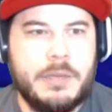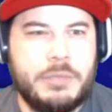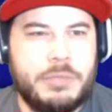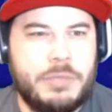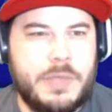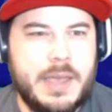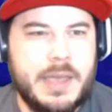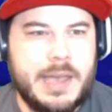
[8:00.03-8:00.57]

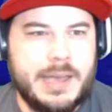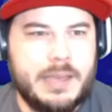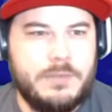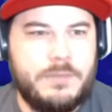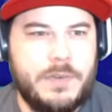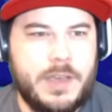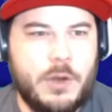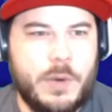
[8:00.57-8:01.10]
think I can
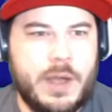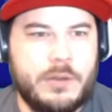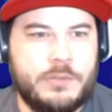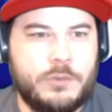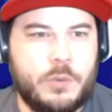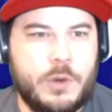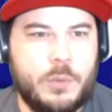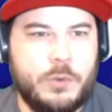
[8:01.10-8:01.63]
figure out
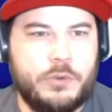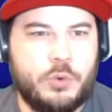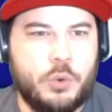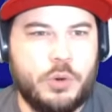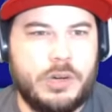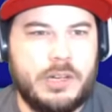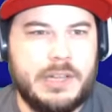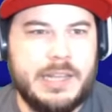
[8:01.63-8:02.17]
Squidward
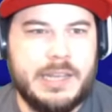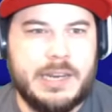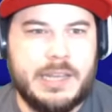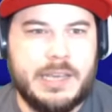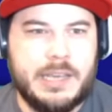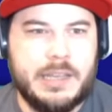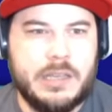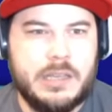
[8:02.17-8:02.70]

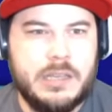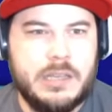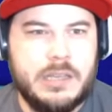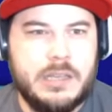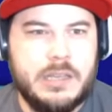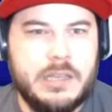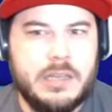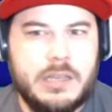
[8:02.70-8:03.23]
Tortellini.
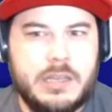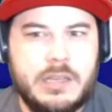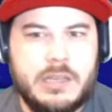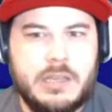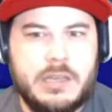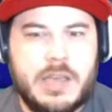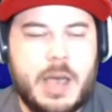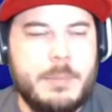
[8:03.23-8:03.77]

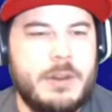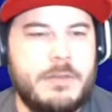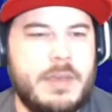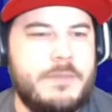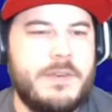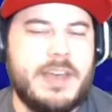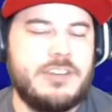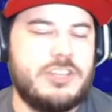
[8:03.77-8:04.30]
I mean,
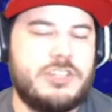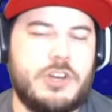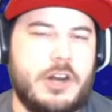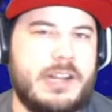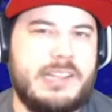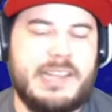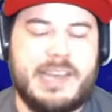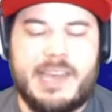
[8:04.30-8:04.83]
if I just start
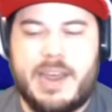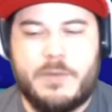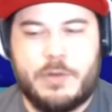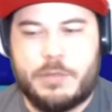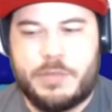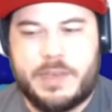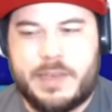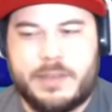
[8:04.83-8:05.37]
clicking
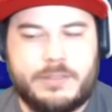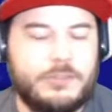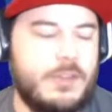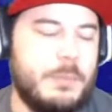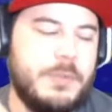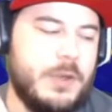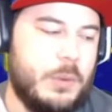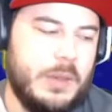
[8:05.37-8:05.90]
everything,
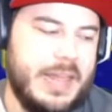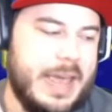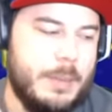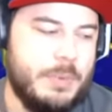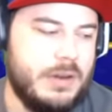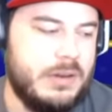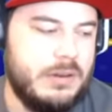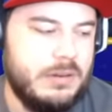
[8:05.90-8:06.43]
something will
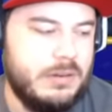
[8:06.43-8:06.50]
happen.